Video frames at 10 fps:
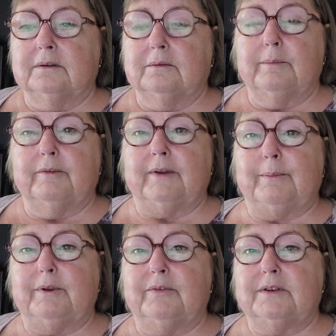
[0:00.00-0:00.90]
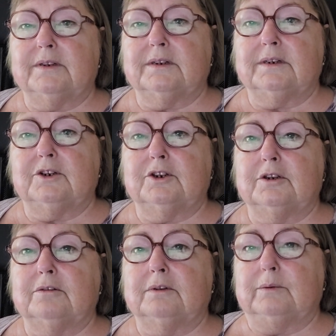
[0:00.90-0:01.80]
when my family visited in
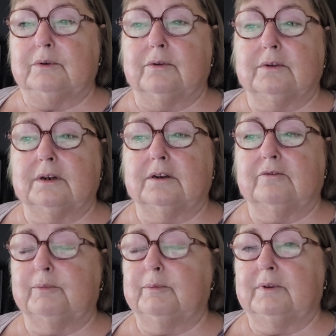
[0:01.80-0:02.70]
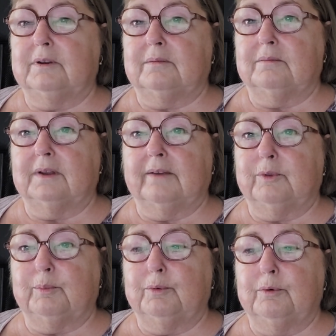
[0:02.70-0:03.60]
June. It was hot enough, but we didn't have
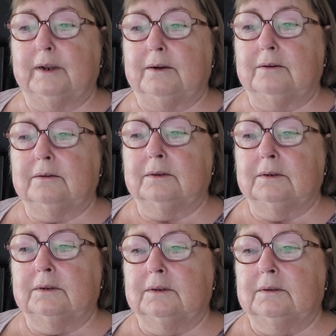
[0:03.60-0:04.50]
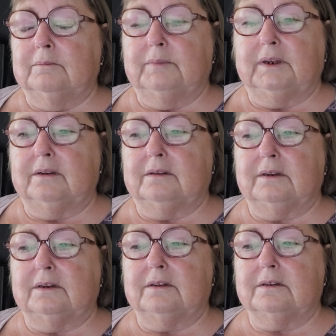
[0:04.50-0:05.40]
the pool out because
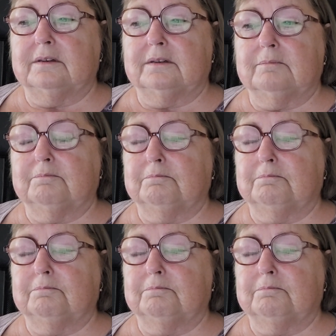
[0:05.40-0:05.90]
it's just